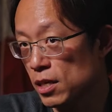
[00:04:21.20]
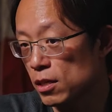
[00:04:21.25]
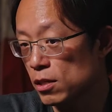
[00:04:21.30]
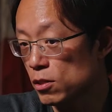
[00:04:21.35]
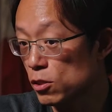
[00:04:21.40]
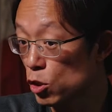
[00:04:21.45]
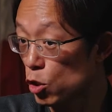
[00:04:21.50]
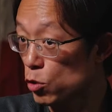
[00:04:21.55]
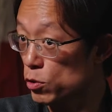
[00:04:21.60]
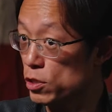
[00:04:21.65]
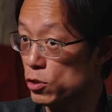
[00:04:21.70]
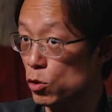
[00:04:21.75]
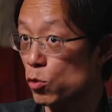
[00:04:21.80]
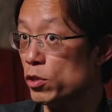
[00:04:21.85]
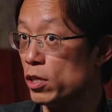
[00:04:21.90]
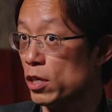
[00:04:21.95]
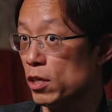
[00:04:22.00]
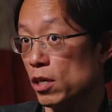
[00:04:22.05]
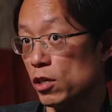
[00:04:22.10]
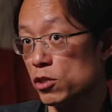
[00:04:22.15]
that, you know, there's
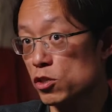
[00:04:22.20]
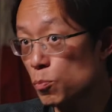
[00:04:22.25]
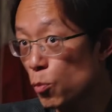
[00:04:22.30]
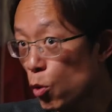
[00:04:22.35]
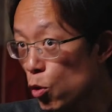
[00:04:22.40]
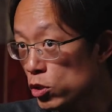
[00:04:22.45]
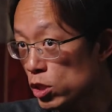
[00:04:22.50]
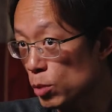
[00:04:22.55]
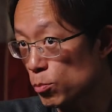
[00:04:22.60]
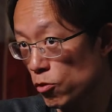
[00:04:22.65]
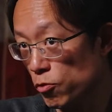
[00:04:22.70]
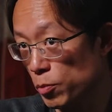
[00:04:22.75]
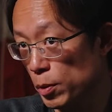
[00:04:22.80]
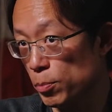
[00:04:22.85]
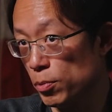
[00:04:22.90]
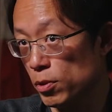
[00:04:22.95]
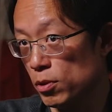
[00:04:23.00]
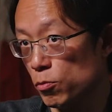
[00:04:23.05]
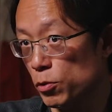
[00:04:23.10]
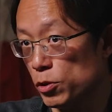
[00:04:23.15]
only a small number of
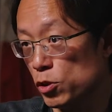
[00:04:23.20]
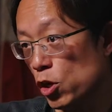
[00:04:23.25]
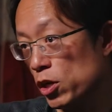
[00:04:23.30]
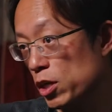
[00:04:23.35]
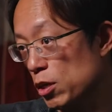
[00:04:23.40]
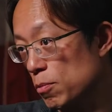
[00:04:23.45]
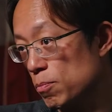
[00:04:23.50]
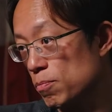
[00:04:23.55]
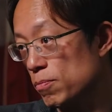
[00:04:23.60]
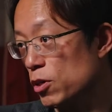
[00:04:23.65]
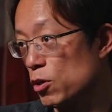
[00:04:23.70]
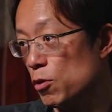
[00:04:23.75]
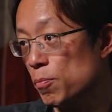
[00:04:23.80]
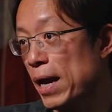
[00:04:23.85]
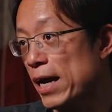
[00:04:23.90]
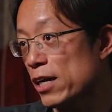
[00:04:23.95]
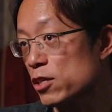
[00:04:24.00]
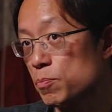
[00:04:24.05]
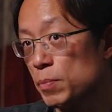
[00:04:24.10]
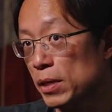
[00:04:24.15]
people, we're talking, you know,
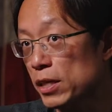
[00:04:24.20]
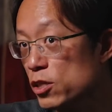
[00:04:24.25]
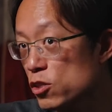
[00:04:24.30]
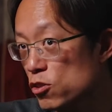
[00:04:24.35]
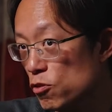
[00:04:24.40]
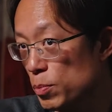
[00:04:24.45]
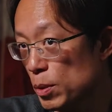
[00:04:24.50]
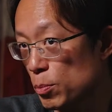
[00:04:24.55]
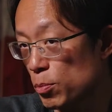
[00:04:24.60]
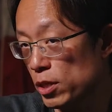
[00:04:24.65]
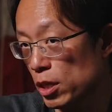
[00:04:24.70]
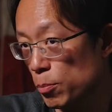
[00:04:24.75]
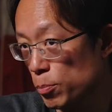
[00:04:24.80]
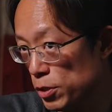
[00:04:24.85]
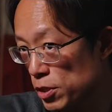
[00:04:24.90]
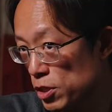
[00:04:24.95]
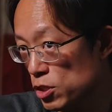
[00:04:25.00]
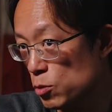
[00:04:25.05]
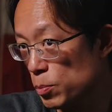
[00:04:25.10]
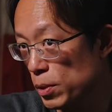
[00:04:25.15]
max millions of people that
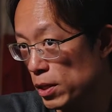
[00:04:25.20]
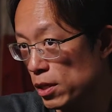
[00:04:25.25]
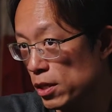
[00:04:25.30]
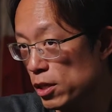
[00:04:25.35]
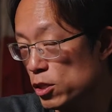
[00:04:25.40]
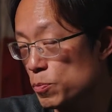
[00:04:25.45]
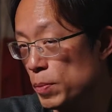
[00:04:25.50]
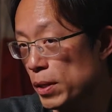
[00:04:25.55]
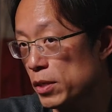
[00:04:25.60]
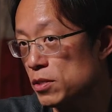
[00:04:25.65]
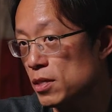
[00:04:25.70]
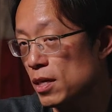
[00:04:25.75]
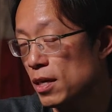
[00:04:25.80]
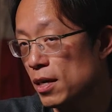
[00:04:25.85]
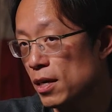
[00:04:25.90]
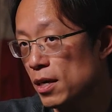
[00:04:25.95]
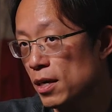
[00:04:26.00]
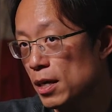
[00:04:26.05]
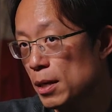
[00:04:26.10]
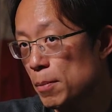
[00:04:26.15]
participated in that space.
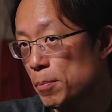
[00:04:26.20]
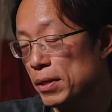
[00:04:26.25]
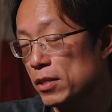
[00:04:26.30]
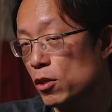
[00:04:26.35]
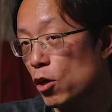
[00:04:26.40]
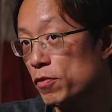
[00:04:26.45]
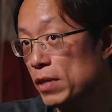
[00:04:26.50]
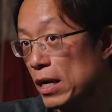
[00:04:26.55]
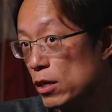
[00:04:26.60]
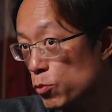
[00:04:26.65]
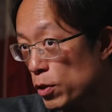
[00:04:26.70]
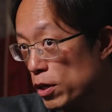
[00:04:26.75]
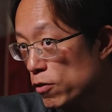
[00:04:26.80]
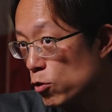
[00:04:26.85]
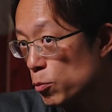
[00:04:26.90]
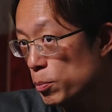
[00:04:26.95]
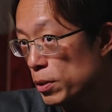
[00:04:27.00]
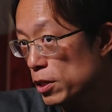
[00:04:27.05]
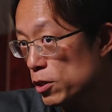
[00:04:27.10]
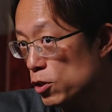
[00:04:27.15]
But of that
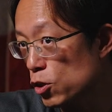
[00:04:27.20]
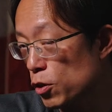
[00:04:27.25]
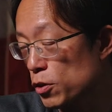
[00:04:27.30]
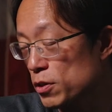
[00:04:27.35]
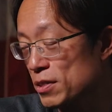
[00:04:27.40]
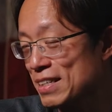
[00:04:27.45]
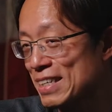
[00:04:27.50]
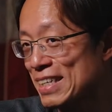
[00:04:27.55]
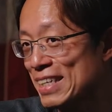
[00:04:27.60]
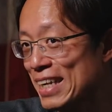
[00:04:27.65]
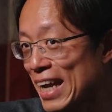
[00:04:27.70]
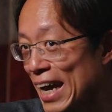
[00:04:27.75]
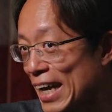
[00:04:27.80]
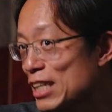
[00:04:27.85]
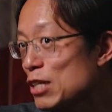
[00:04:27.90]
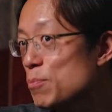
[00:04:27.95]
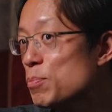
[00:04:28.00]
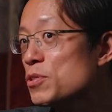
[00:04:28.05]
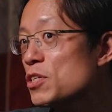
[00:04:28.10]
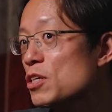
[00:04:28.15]
$24 billion,
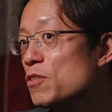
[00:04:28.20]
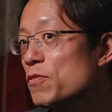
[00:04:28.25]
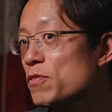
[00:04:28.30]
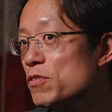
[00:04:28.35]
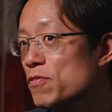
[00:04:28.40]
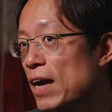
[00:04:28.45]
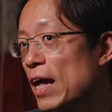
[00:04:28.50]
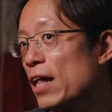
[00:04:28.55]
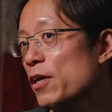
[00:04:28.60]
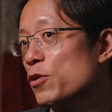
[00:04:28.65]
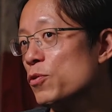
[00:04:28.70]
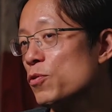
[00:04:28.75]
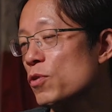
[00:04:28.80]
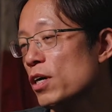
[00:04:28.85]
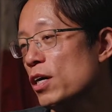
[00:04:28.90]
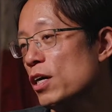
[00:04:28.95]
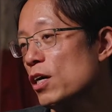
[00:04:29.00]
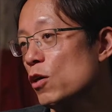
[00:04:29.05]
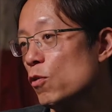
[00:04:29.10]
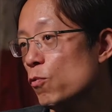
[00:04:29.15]
90% of its value
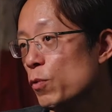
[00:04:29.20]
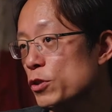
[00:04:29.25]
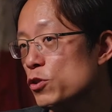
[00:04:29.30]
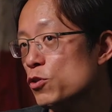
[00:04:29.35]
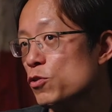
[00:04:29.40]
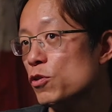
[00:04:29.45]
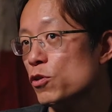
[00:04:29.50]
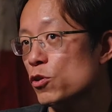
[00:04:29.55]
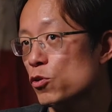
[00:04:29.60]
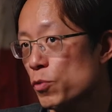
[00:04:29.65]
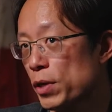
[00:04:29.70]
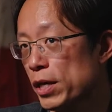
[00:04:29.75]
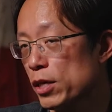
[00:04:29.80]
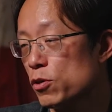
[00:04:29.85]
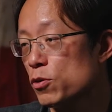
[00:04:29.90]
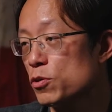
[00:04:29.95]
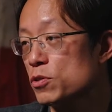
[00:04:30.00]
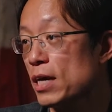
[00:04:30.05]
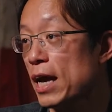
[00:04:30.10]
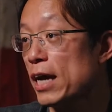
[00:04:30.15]
went to the
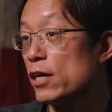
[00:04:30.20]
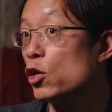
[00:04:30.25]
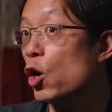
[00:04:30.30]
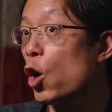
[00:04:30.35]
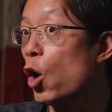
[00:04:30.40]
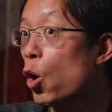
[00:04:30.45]
creators and